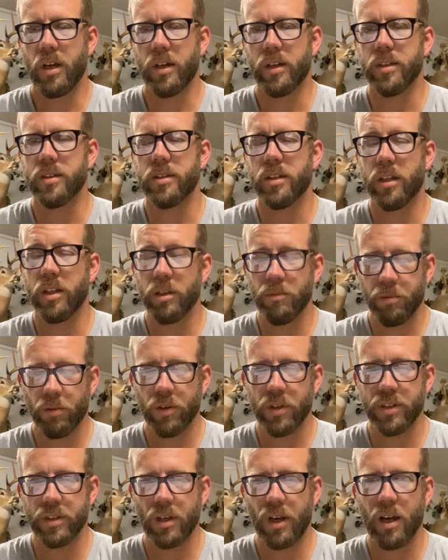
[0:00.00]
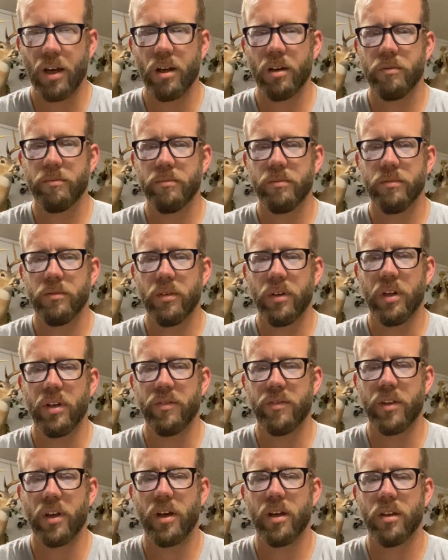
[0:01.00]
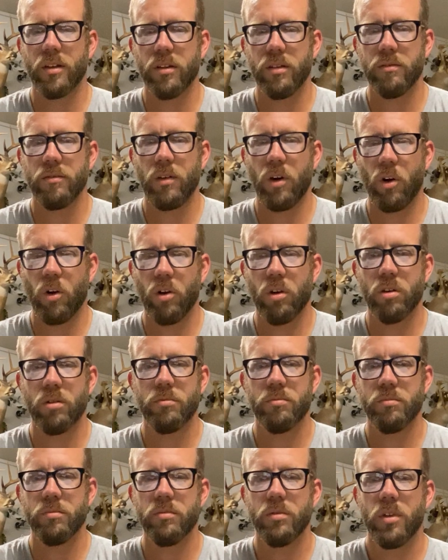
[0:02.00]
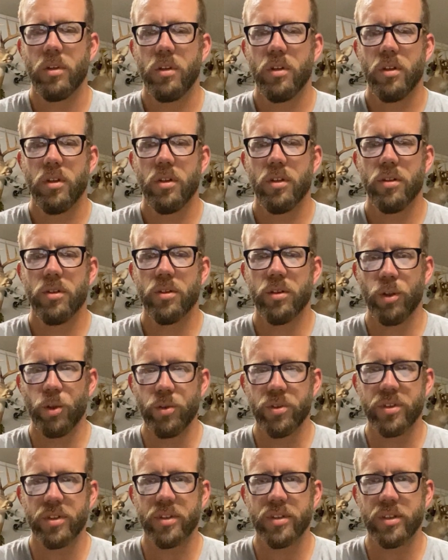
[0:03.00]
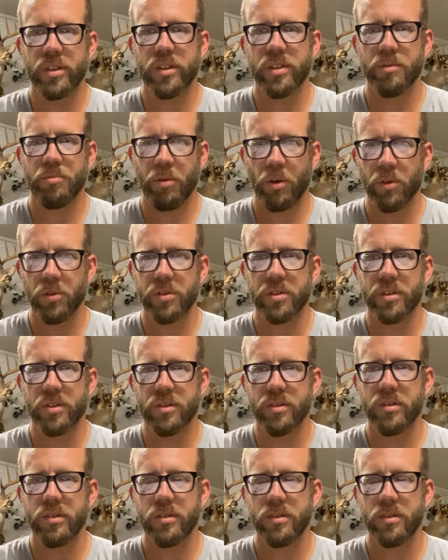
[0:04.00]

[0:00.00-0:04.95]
Because at any point in time, if that arm loses its pulses,